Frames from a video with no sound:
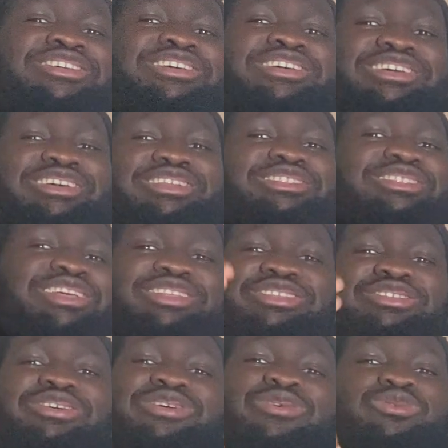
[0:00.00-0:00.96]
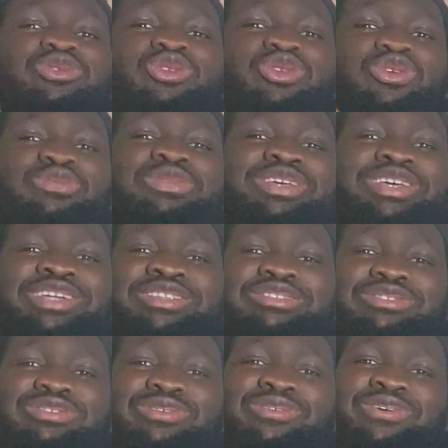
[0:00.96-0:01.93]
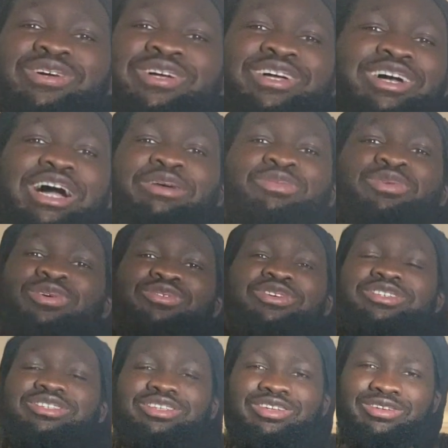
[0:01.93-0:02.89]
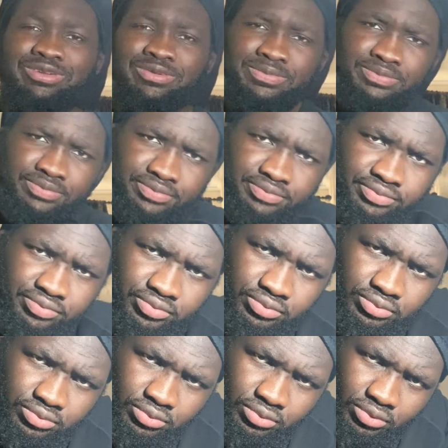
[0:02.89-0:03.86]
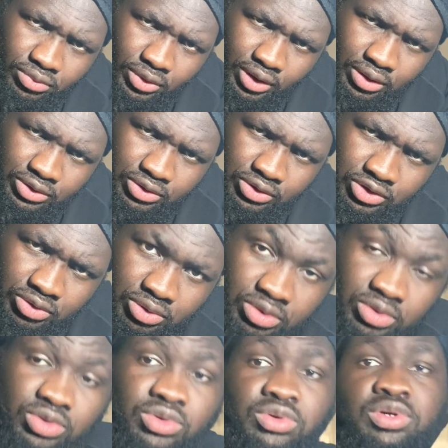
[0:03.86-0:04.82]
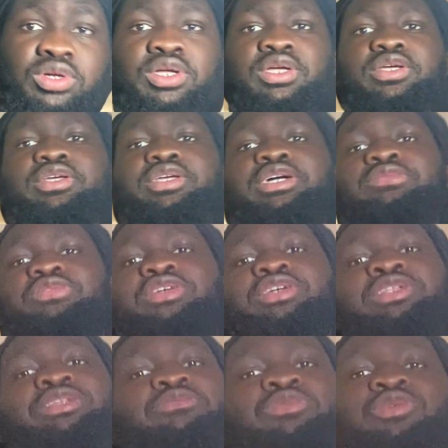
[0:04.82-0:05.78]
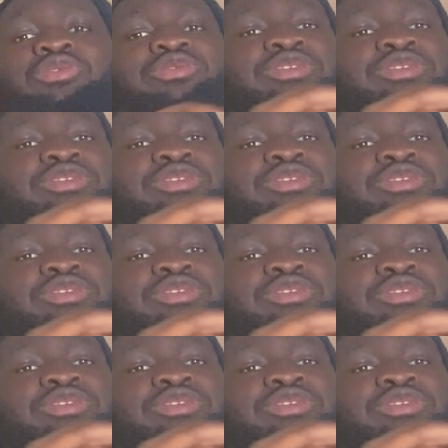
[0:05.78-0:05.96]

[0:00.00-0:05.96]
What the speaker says: he's going to do me in. So, I'm not risking it. So, it's even cool. You know what I'm saying? I'm not